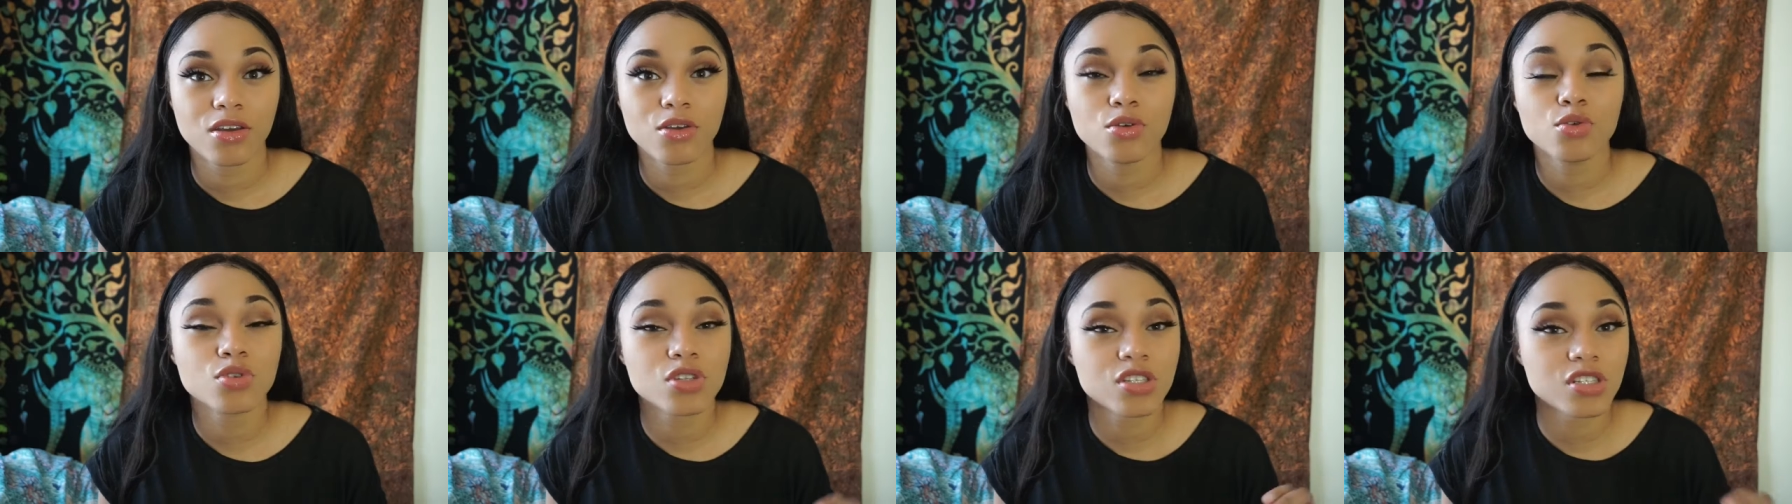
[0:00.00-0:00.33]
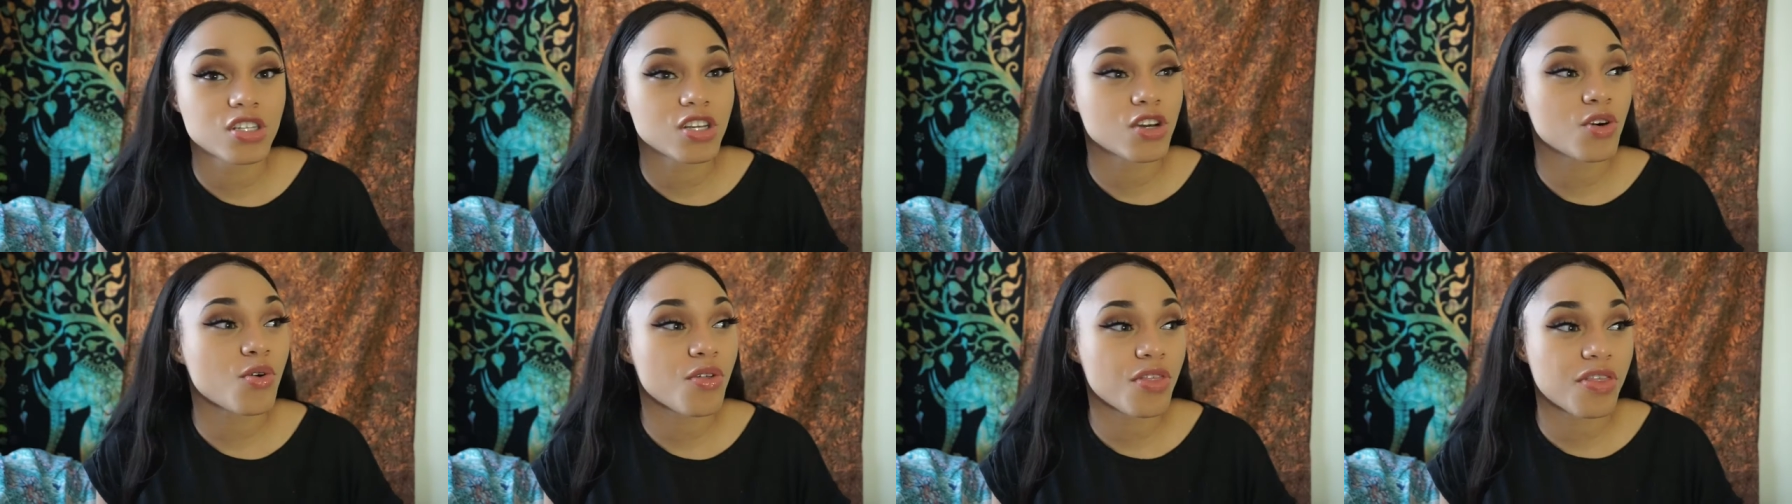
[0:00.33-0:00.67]
You
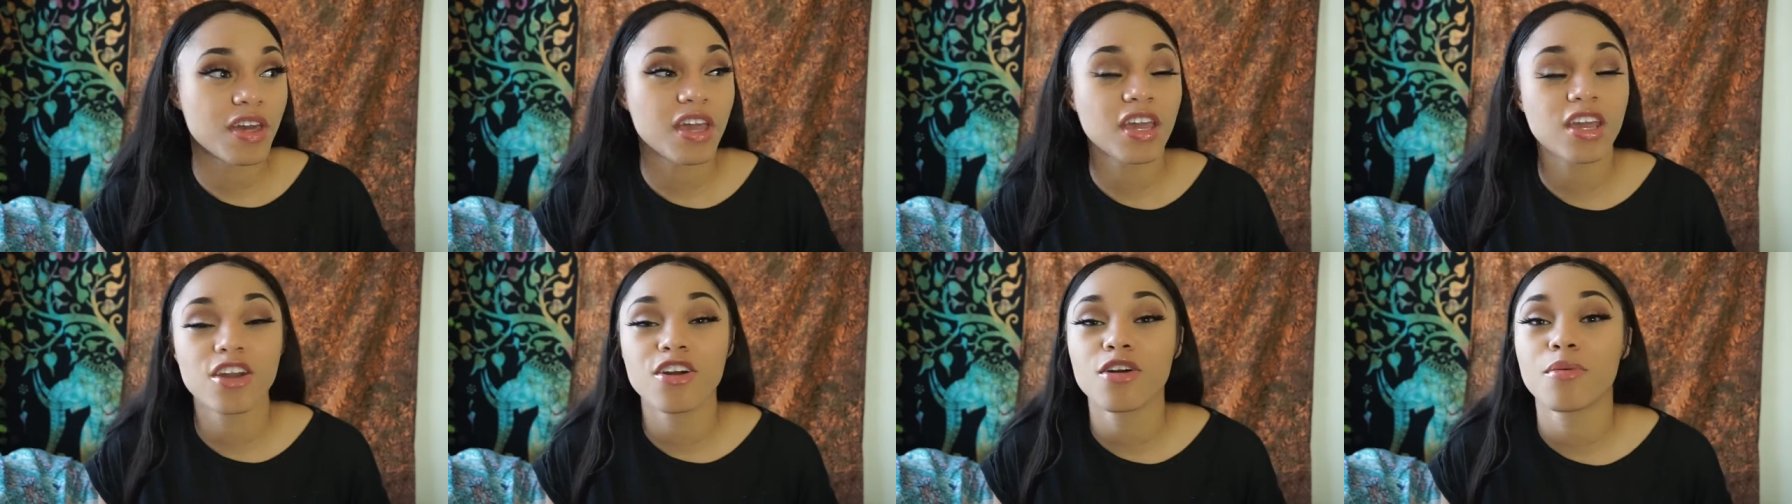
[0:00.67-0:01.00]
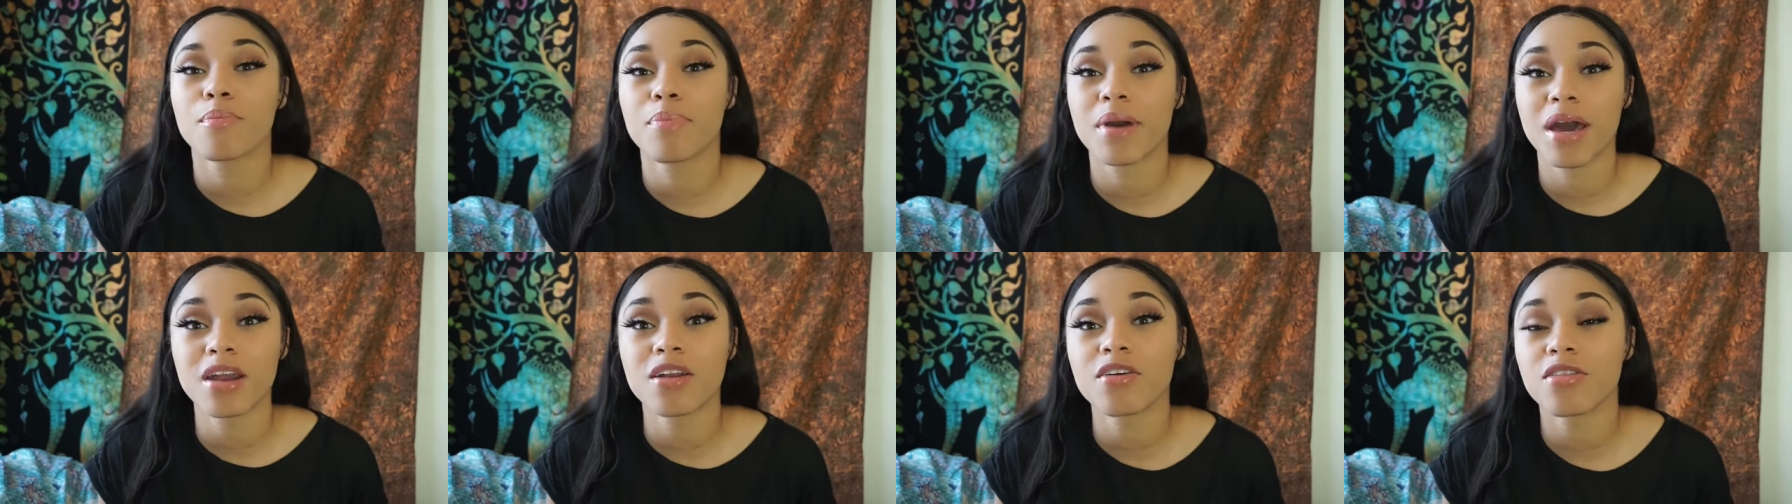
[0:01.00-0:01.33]
still think
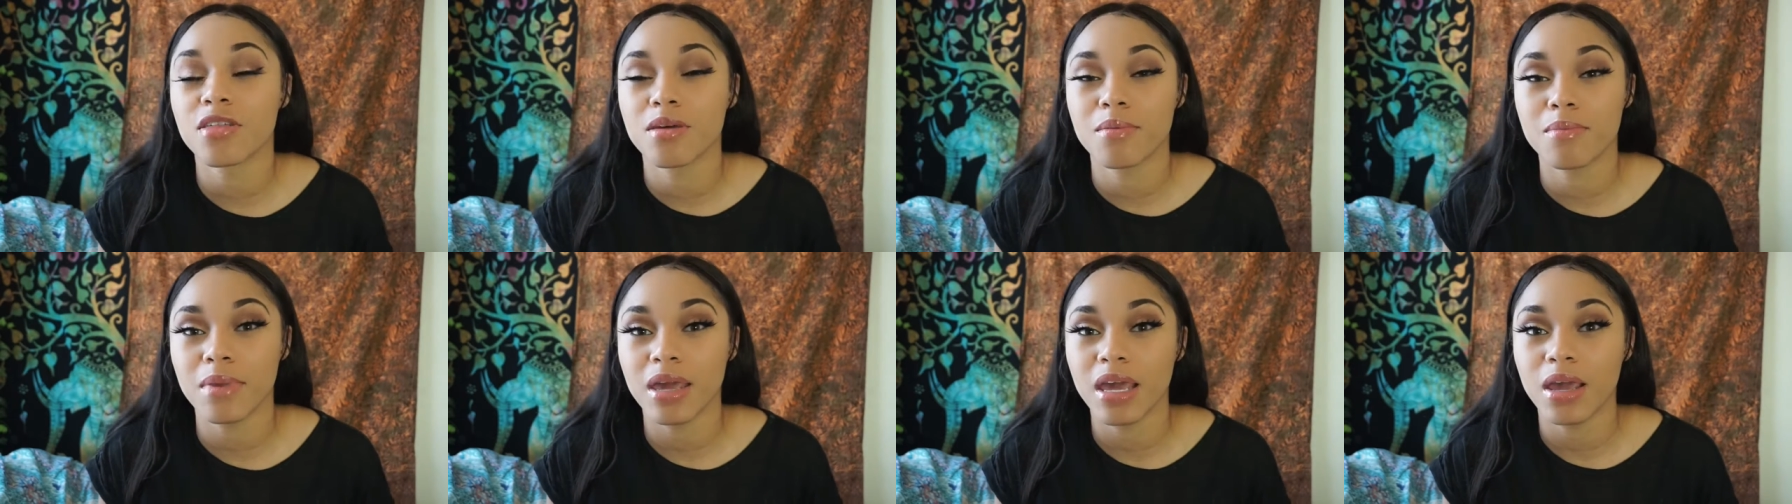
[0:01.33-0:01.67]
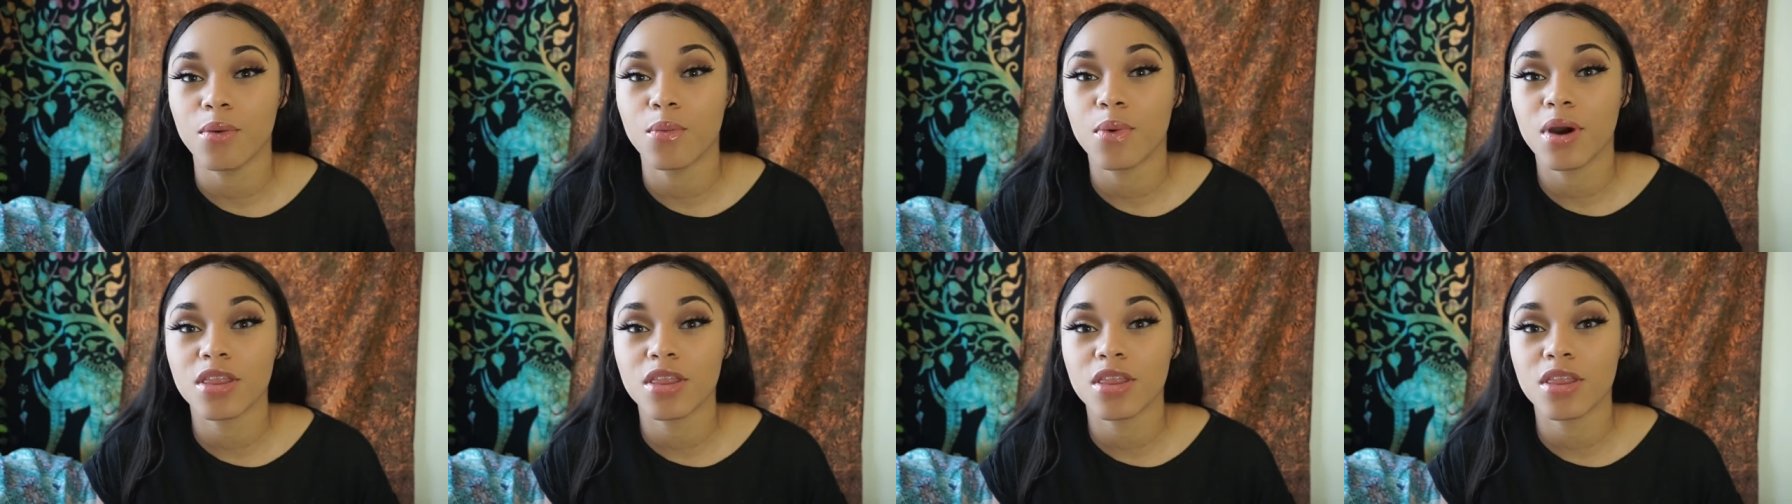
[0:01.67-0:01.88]
you're better than me,